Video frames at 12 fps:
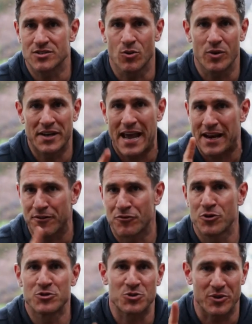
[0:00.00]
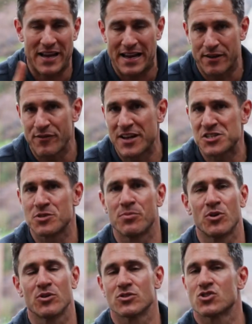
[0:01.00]
So organic fruits, organic
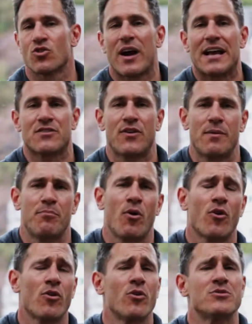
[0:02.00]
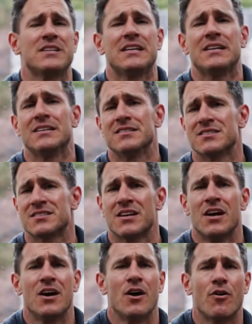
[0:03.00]
vegetables, grass-fed proteins,
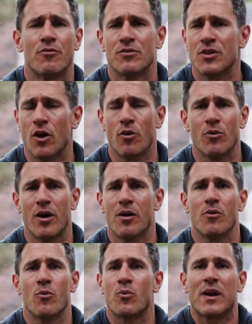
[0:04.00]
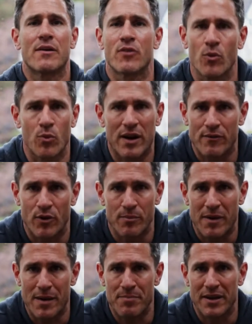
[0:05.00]
whatever it
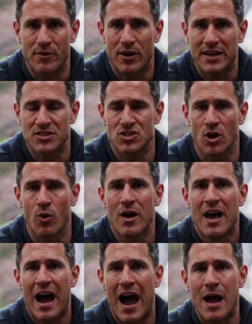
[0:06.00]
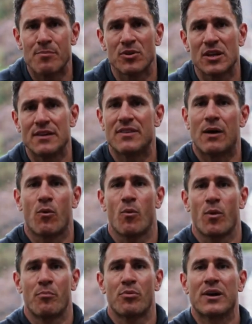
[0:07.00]
might be, right? So I believe that
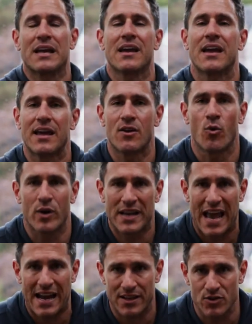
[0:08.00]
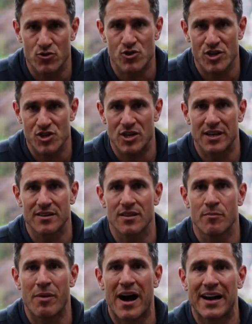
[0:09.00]
when we're bringing in organic nutrition into
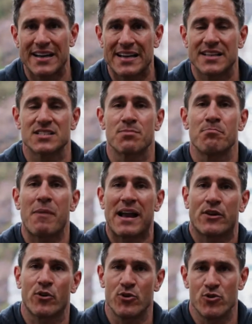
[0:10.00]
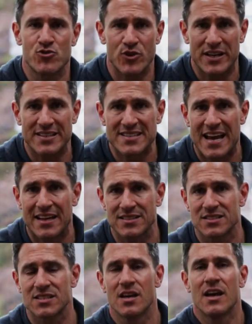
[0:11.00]
the body and it's micronutrient
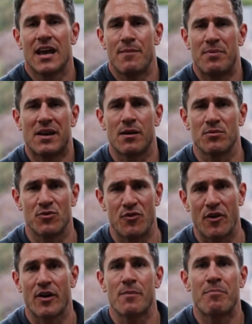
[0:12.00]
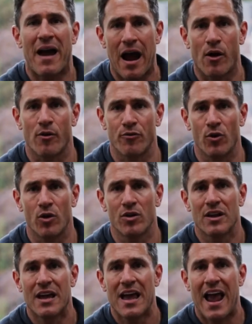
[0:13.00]
dense, it becomes very
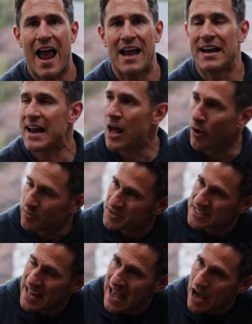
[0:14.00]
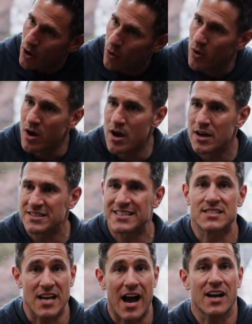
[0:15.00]
powerful and it helps now
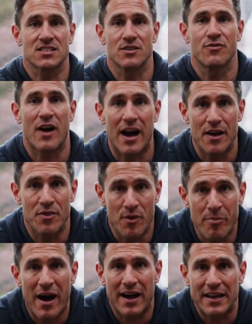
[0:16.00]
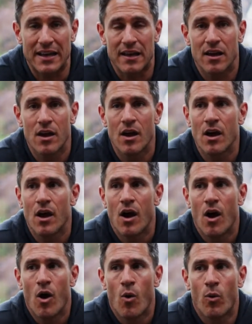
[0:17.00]
detoxify the body.
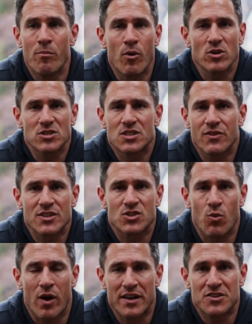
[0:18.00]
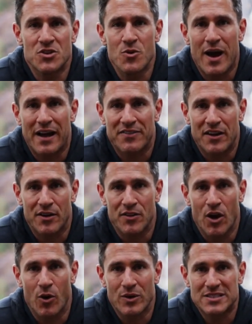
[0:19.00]
What most of us want to do out there,
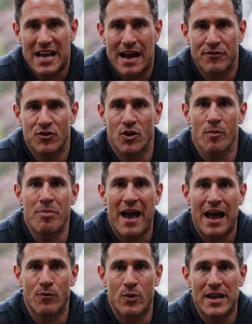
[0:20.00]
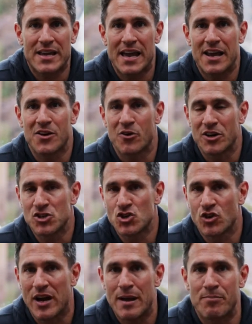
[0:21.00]
though, is after a bad weekend or a
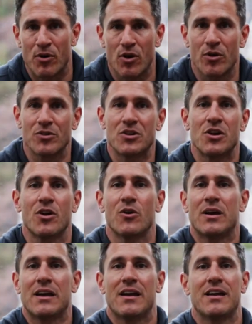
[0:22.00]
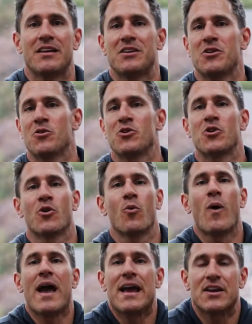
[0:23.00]
trip, or you're
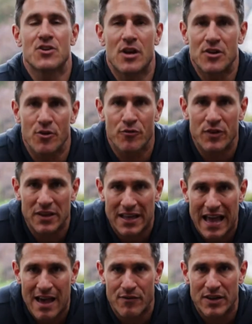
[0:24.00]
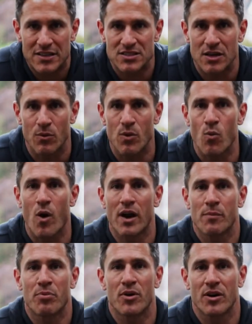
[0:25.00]
away and you're feeling heavy, is that we want
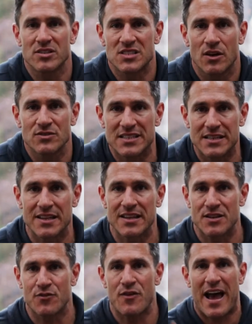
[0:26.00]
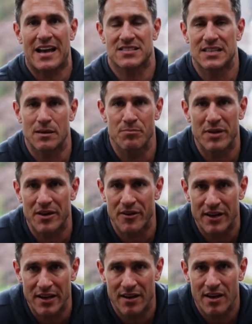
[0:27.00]
to put ourselves into this fasting
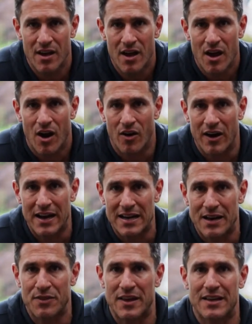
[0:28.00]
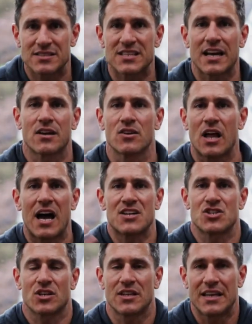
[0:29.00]
period. All right, I think
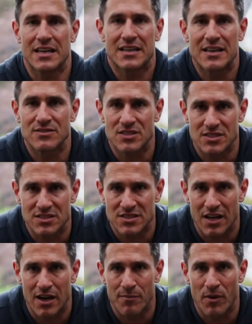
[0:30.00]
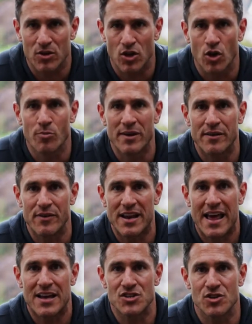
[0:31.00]
psychologically it gives us a little bit of an
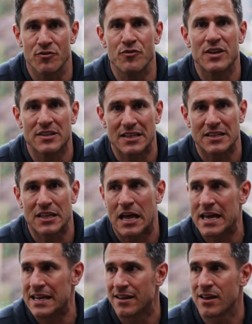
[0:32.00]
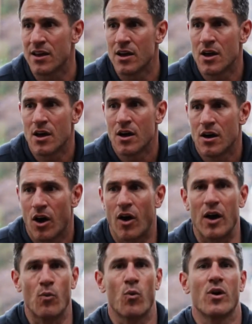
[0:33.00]
edge of feeling like, all
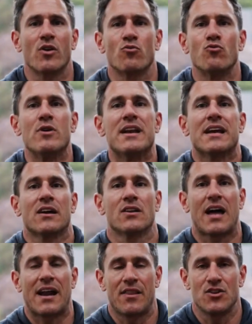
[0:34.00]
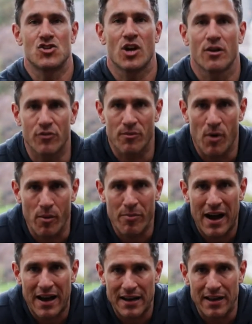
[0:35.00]
right, we're ridding a lot of the junk from our
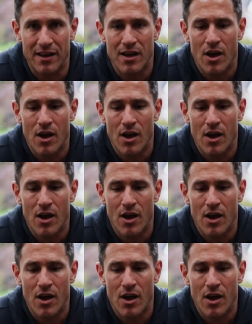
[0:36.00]
body.